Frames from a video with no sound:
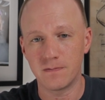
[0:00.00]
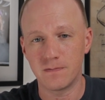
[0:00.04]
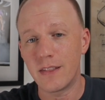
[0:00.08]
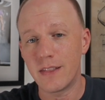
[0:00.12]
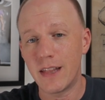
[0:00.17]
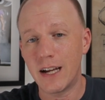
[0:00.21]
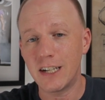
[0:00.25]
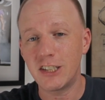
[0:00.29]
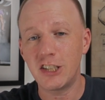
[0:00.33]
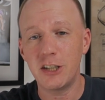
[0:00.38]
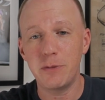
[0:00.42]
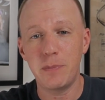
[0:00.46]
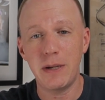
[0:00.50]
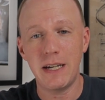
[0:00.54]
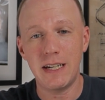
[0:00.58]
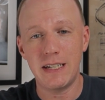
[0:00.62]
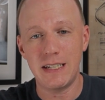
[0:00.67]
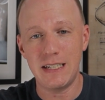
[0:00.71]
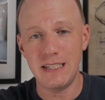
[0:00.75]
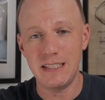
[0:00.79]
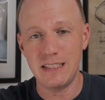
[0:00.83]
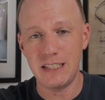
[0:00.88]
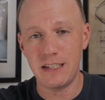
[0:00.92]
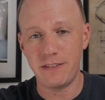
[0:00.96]
That should be an
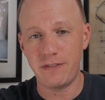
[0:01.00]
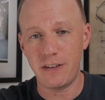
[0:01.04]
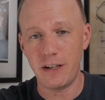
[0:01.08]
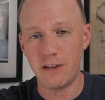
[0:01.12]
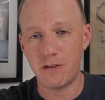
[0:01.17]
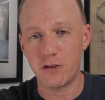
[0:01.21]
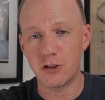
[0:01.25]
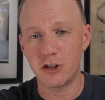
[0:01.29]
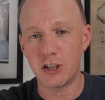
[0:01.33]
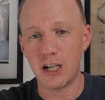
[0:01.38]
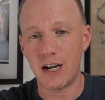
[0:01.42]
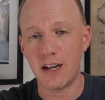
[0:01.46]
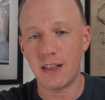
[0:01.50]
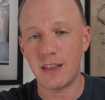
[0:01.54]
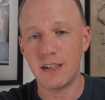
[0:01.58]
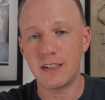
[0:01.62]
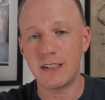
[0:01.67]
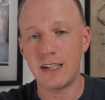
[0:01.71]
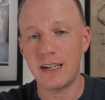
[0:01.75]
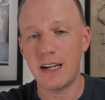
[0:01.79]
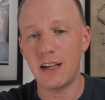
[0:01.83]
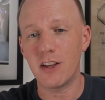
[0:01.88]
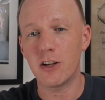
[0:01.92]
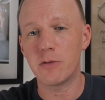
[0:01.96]
easy feat for Jonathan
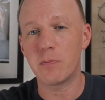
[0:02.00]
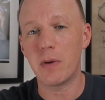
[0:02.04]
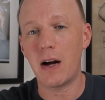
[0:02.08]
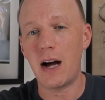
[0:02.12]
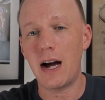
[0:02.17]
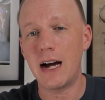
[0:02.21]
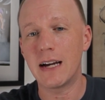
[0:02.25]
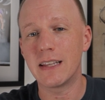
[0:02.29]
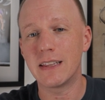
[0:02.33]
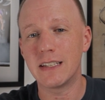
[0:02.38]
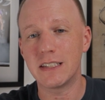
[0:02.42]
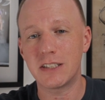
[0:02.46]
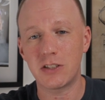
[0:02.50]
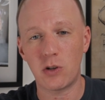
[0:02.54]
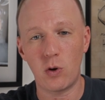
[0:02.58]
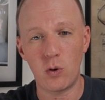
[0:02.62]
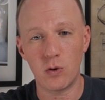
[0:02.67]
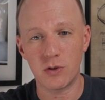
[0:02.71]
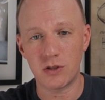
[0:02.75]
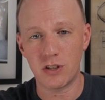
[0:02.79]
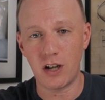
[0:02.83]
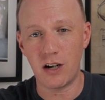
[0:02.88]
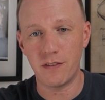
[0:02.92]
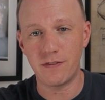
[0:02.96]
Taylor behind this
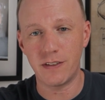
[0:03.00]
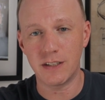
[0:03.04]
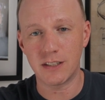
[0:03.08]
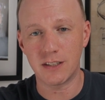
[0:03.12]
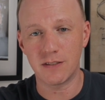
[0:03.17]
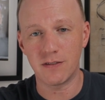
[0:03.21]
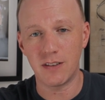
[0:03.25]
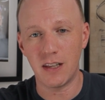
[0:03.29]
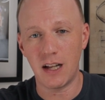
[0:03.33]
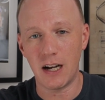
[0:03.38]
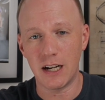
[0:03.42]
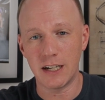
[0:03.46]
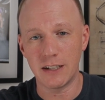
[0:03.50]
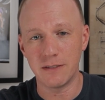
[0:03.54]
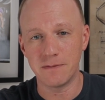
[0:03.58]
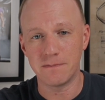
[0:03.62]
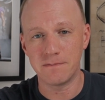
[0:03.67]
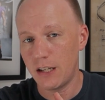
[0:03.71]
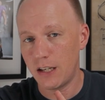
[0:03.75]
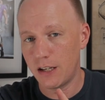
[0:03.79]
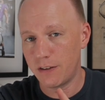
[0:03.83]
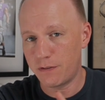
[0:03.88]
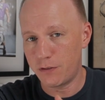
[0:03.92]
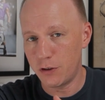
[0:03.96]
Colts offensive line.
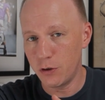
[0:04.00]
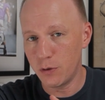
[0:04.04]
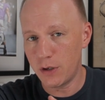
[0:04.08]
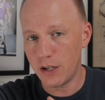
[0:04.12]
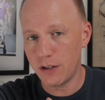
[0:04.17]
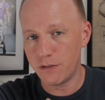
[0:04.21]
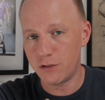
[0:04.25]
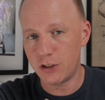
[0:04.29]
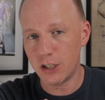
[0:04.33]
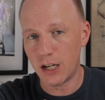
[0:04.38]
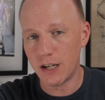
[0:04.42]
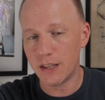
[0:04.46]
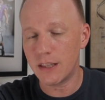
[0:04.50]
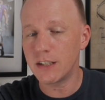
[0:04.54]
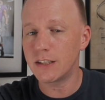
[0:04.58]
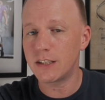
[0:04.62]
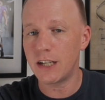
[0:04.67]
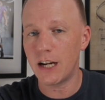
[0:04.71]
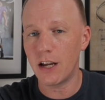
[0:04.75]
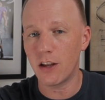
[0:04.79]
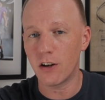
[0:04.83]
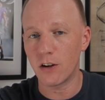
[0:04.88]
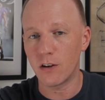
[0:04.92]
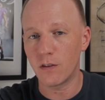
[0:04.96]
If you give Jonathan
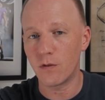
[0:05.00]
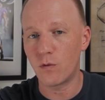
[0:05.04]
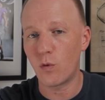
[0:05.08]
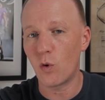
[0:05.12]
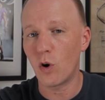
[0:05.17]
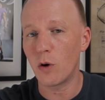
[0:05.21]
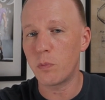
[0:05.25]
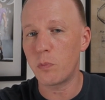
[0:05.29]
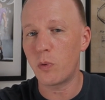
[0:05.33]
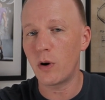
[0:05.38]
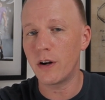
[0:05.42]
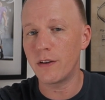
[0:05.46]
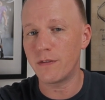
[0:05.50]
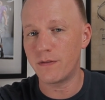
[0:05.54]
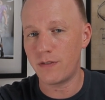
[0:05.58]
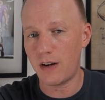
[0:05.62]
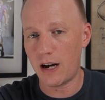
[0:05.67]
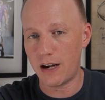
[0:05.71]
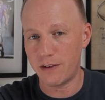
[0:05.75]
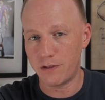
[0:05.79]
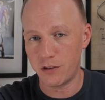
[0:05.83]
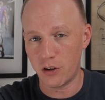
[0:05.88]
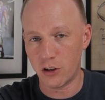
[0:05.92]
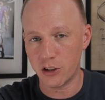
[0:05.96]
Taylor
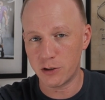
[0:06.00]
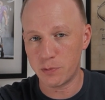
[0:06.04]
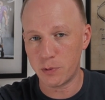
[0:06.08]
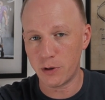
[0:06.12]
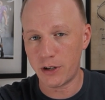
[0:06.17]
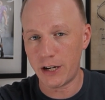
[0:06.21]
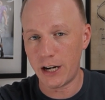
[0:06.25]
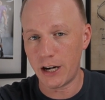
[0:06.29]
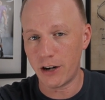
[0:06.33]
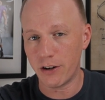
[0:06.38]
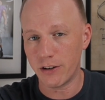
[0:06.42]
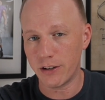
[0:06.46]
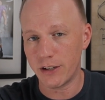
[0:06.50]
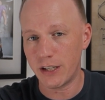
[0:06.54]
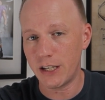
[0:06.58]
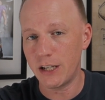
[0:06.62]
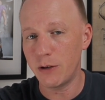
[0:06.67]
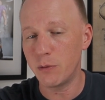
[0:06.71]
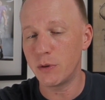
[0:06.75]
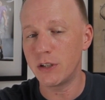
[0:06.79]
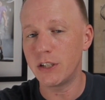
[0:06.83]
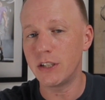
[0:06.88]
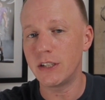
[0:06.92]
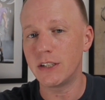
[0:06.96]
4.5 yards per carry, he
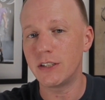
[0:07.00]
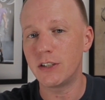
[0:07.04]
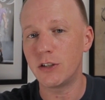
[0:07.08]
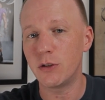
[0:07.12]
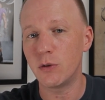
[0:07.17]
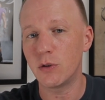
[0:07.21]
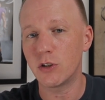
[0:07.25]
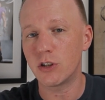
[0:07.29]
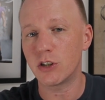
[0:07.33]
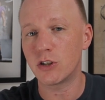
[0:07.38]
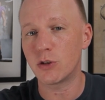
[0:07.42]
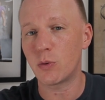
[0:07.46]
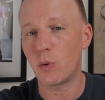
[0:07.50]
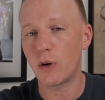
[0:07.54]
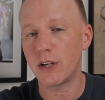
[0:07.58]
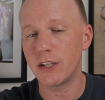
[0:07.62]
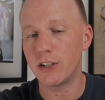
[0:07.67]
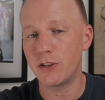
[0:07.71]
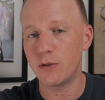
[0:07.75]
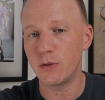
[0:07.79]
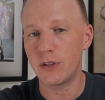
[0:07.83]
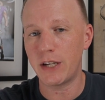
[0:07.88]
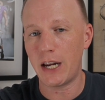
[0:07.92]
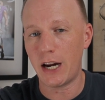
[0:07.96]
would need
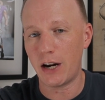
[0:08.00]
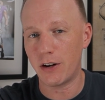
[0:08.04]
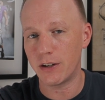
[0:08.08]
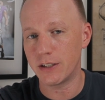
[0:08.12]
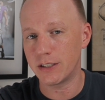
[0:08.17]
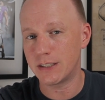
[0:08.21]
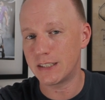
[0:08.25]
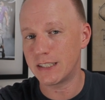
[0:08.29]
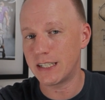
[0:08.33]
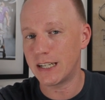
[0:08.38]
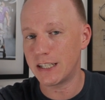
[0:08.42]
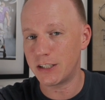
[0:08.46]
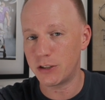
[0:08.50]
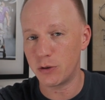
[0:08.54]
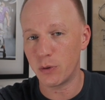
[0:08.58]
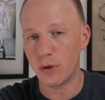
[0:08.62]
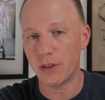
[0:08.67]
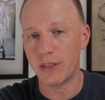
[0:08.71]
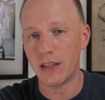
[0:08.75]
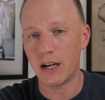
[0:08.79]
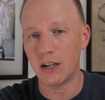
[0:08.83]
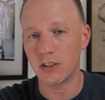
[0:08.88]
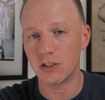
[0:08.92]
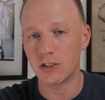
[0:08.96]
222 carries to get to
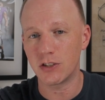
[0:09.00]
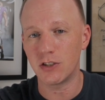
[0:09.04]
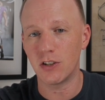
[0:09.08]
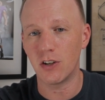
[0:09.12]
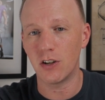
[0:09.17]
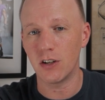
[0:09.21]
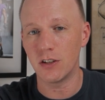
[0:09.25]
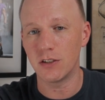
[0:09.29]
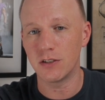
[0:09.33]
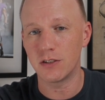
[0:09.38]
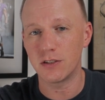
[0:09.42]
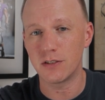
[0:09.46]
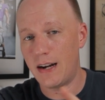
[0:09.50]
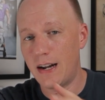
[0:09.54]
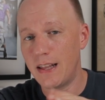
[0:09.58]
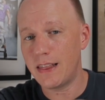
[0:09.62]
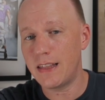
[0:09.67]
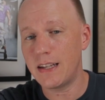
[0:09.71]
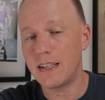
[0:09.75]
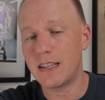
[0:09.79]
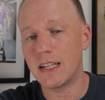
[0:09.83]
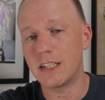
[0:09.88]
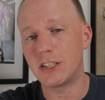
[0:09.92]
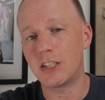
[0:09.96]
1,000 yards. And I
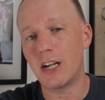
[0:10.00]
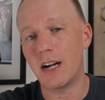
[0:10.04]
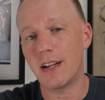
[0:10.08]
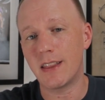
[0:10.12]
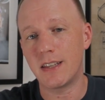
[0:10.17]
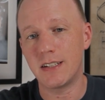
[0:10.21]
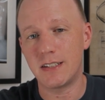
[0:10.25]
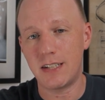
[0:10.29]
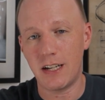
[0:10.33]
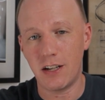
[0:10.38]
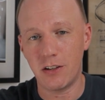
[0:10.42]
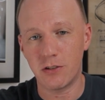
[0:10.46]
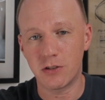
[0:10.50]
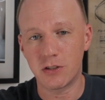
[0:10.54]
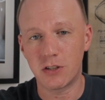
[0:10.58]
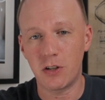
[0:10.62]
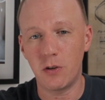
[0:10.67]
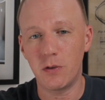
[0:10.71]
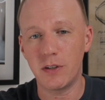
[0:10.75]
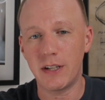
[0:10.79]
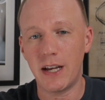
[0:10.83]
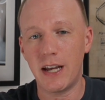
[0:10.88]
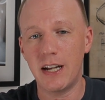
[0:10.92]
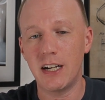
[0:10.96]
think that Jonathan Taylor is
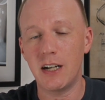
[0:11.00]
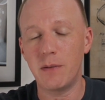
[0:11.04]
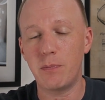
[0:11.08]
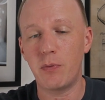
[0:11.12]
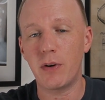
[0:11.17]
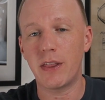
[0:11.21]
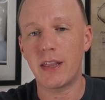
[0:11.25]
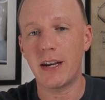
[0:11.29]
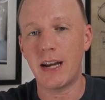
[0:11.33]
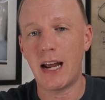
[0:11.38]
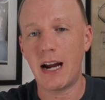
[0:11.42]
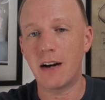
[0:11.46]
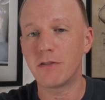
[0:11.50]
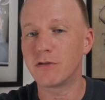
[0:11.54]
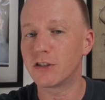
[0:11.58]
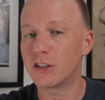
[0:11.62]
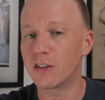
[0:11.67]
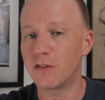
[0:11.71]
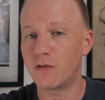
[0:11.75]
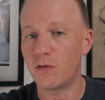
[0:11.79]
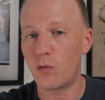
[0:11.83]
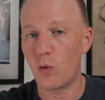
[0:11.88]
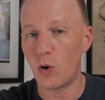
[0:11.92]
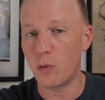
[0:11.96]
going to end up with an average
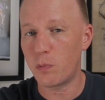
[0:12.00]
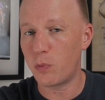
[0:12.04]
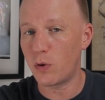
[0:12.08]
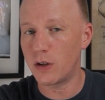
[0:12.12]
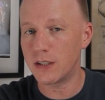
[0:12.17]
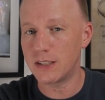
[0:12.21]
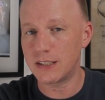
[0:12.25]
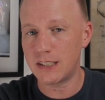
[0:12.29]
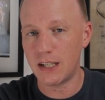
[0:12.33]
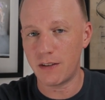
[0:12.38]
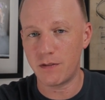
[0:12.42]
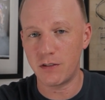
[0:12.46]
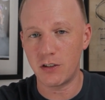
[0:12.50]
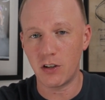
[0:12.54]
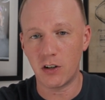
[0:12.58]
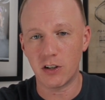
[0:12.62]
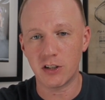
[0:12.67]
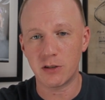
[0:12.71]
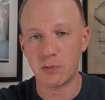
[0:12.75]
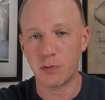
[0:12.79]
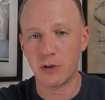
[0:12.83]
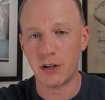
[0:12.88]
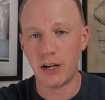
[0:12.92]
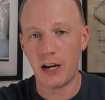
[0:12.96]
of 4.7
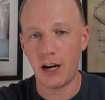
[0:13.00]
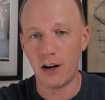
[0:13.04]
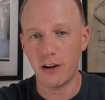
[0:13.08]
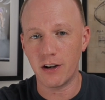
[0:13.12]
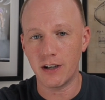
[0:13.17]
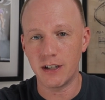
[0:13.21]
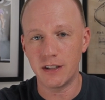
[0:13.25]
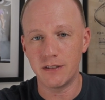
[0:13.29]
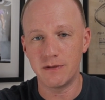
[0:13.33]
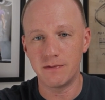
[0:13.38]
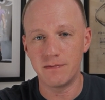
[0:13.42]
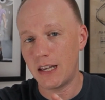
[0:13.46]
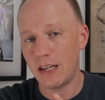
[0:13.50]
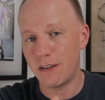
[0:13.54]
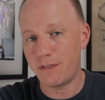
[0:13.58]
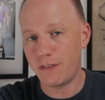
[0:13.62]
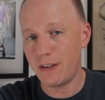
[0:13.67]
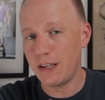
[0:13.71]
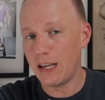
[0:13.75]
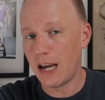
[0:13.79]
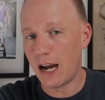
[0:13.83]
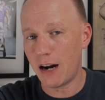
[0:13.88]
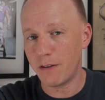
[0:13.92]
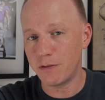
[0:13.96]
yards per carry. If
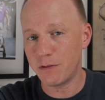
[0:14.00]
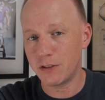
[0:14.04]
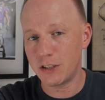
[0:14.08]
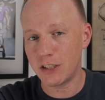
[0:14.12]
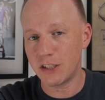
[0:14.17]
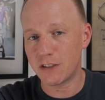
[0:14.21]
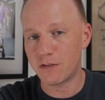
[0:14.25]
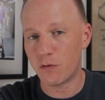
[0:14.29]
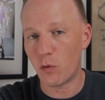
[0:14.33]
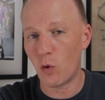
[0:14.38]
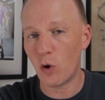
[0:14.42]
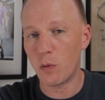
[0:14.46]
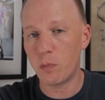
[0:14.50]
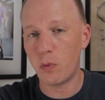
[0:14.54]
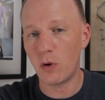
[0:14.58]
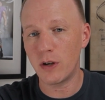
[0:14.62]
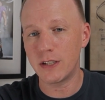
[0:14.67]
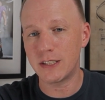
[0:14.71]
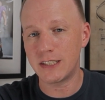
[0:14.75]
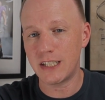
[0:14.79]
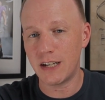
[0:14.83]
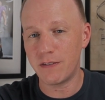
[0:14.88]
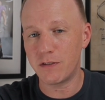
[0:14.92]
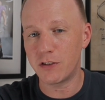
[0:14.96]
he averages
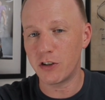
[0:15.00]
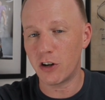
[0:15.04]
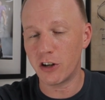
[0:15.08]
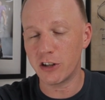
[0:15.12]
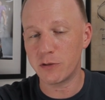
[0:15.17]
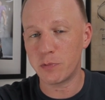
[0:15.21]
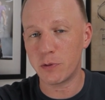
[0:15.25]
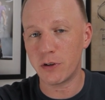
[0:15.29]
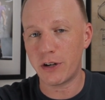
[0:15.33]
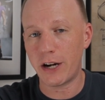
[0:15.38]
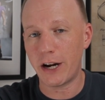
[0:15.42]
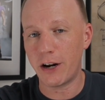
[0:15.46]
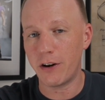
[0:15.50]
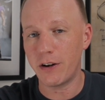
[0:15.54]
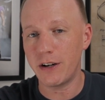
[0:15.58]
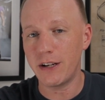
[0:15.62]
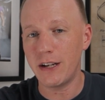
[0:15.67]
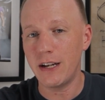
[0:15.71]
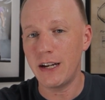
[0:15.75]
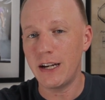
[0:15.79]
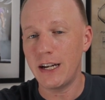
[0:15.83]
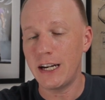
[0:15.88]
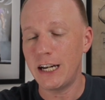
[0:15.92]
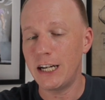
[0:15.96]
4.7 yards per carry,
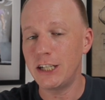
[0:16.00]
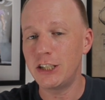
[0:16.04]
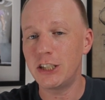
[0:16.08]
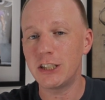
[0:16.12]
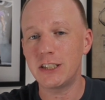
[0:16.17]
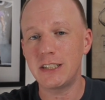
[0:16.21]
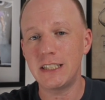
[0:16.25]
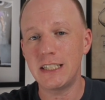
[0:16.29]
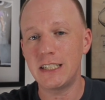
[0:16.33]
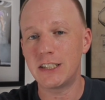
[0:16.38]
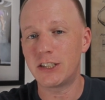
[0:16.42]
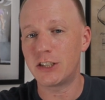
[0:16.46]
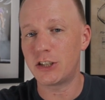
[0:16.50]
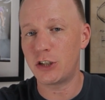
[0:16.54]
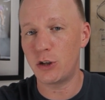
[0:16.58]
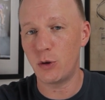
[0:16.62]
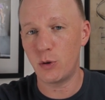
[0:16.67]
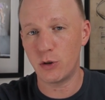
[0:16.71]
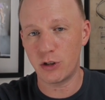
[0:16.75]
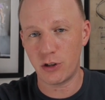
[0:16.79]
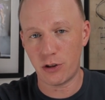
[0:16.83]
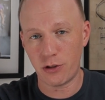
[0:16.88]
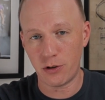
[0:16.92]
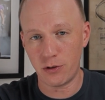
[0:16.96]
he just needs
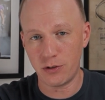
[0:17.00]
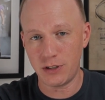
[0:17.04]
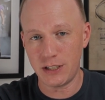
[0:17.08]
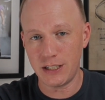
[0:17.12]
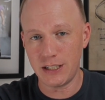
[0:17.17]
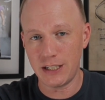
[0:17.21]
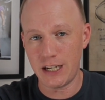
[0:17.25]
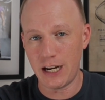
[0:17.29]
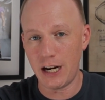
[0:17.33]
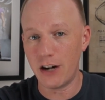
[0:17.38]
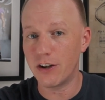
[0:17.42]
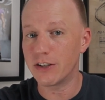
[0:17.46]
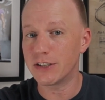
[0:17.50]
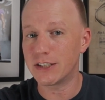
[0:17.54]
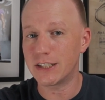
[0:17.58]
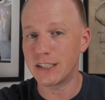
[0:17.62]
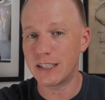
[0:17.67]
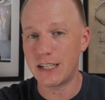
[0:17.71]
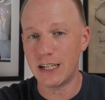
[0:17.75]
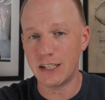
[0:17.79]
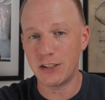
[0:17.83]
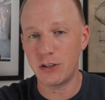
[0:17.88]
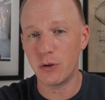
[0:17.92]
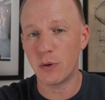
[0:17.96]
213 carries to
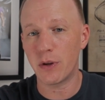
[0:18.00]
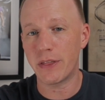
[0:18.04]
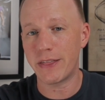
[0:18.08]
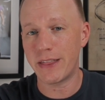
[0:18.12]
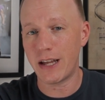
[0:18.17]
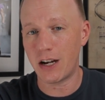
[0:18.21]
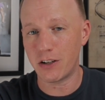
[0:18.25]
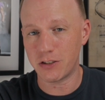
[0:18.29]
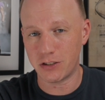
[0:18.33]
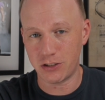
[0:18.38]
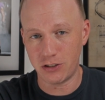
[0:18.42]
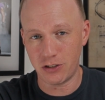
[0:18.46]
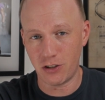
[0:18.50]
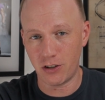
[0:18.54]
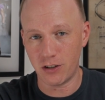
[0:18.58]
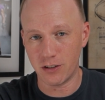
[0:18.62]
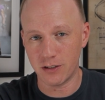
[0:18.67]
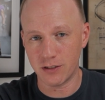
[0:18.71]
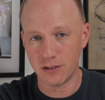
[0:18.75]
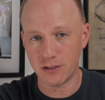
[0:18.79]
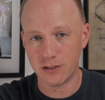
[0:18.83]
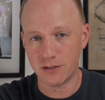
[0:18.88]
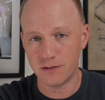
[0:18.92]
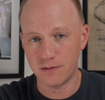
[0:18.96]
get to 1,000
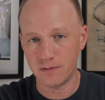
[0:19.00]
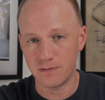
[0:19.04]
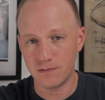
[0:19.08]
yards.